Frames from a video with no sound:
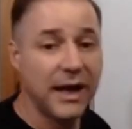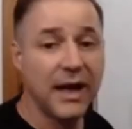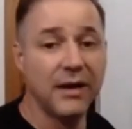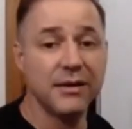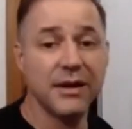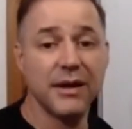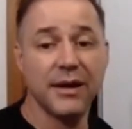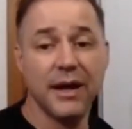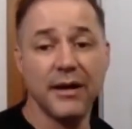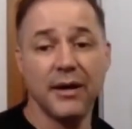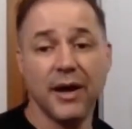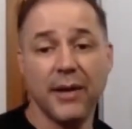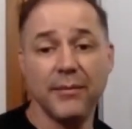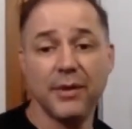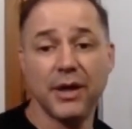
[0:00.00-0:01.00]

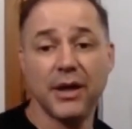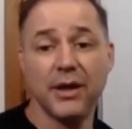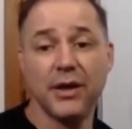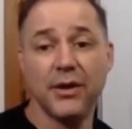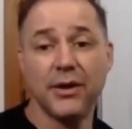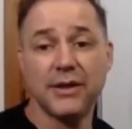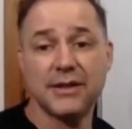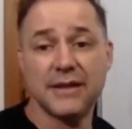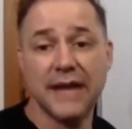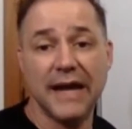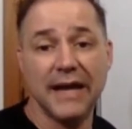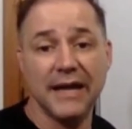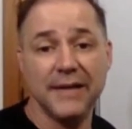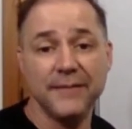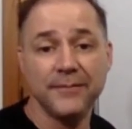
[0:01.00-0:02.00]
gonna know
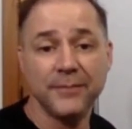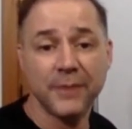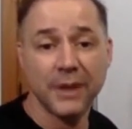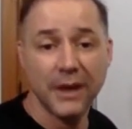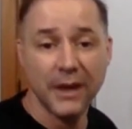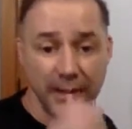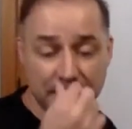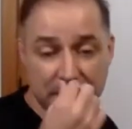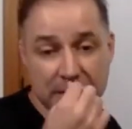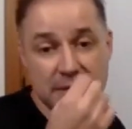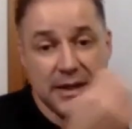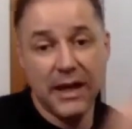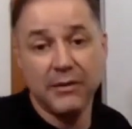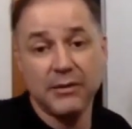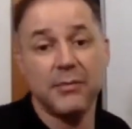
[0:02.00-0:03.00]
exactly because
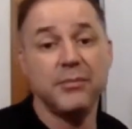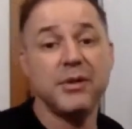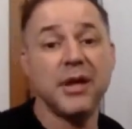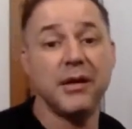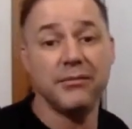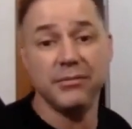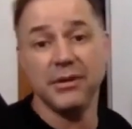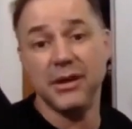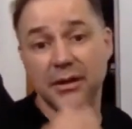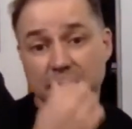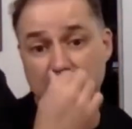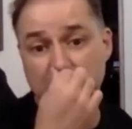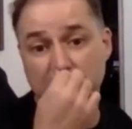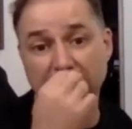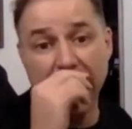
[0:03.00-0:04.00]
now I'm gonna be
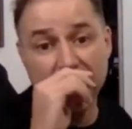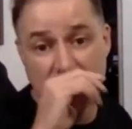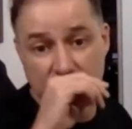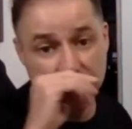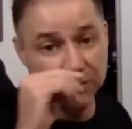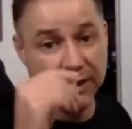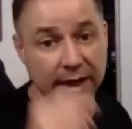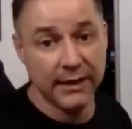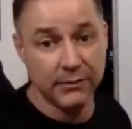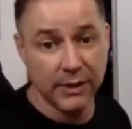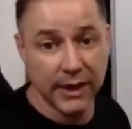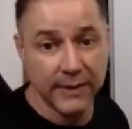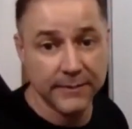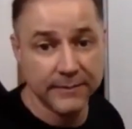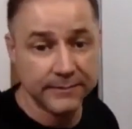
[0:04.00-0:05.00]
paid to do that,
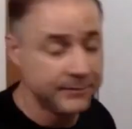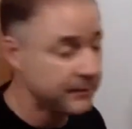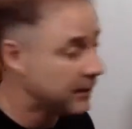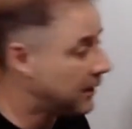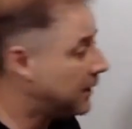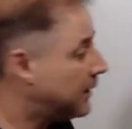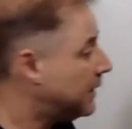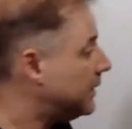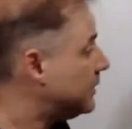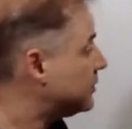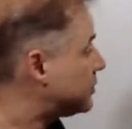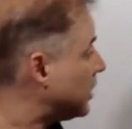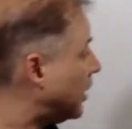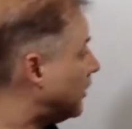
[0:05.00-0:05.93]
right? So